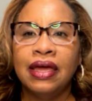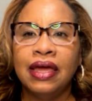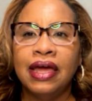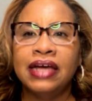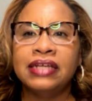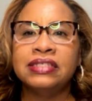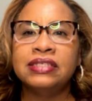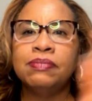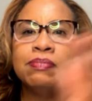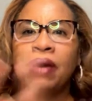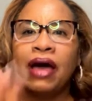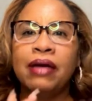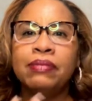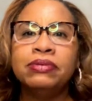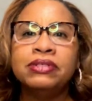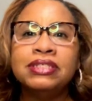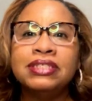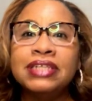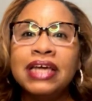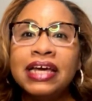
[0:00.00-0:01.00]
As the
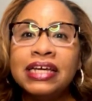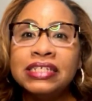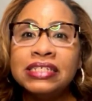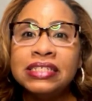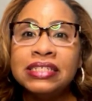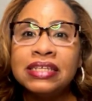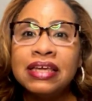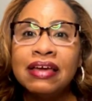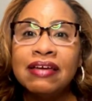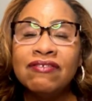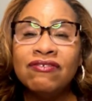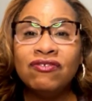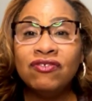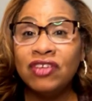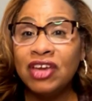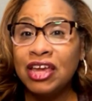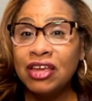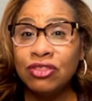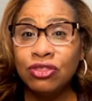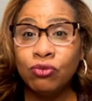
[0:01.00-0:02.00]
Bible says,
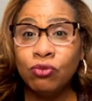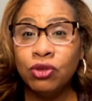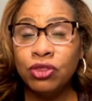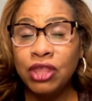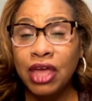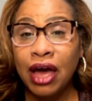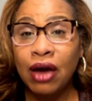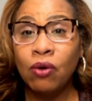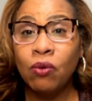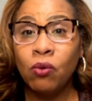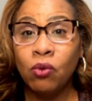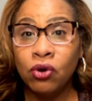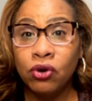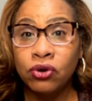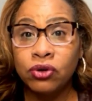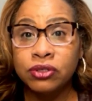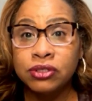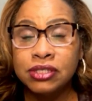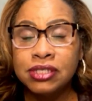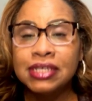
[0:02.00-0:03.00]
faith without
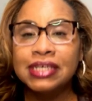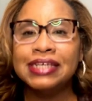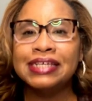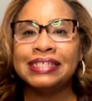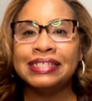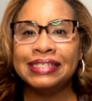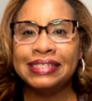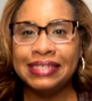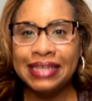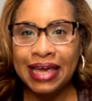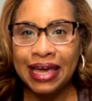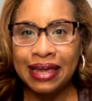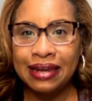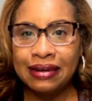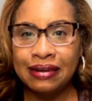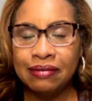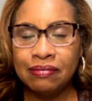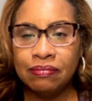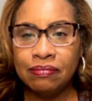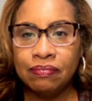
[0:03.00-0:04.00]
works is
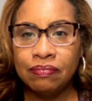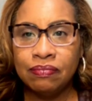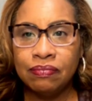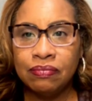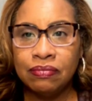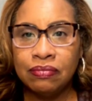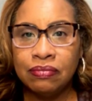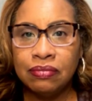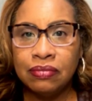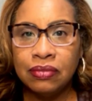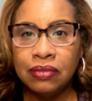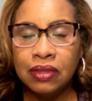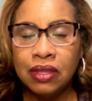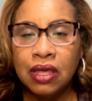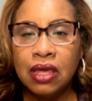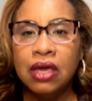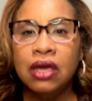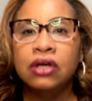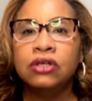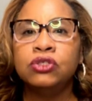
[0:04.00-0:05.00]
dead.
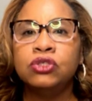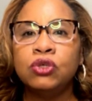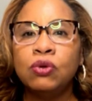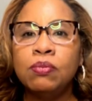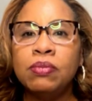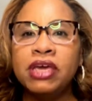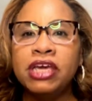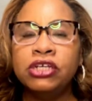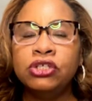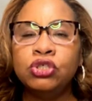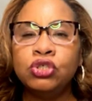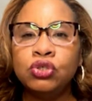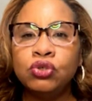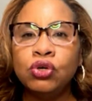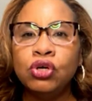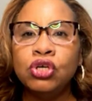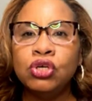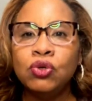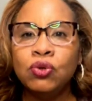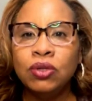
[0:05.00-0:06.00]
So make
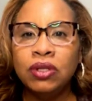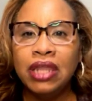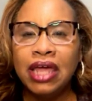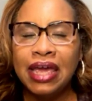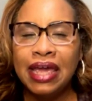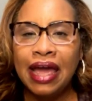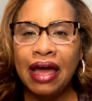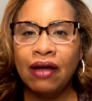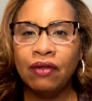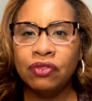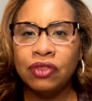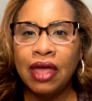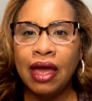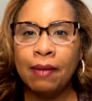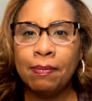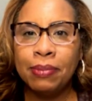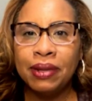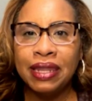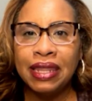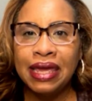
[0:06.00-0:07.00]
sure you lay out
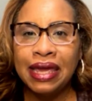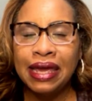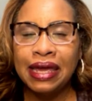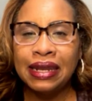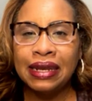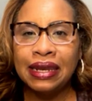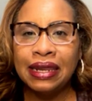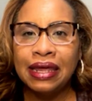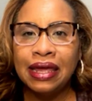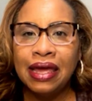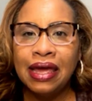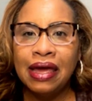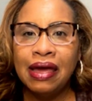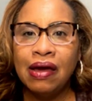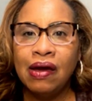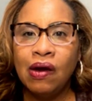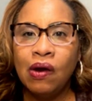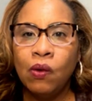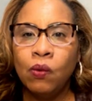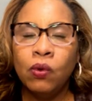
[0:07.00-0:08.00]
that plan.
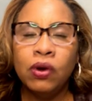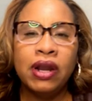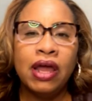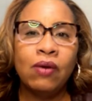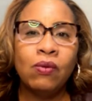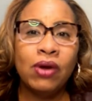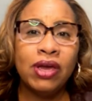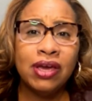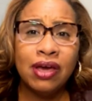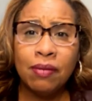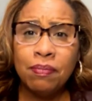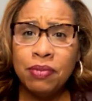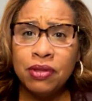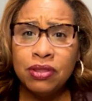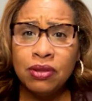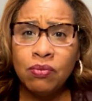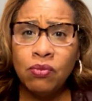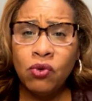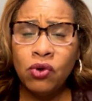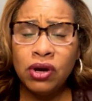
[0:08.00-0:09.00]
When I wake up in
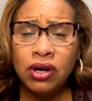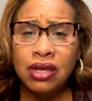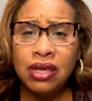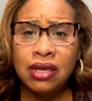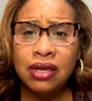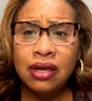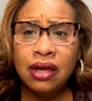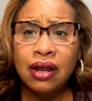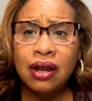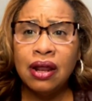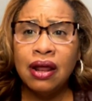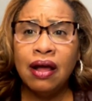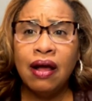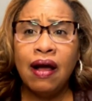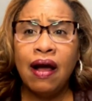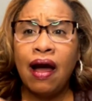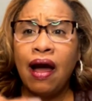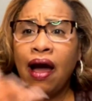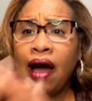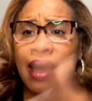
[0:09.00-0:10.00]
the morning,
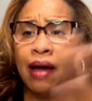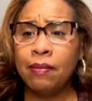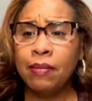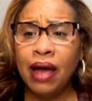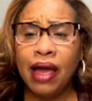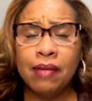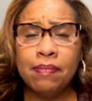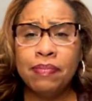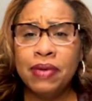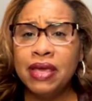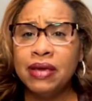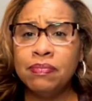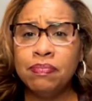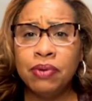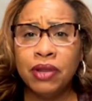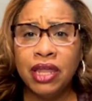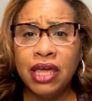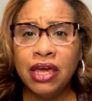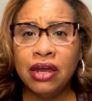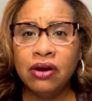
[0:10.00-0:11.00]
on my big
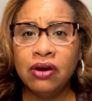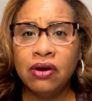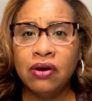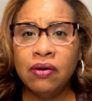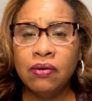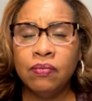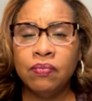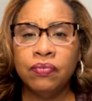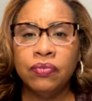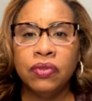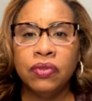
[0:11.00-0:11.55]
planner,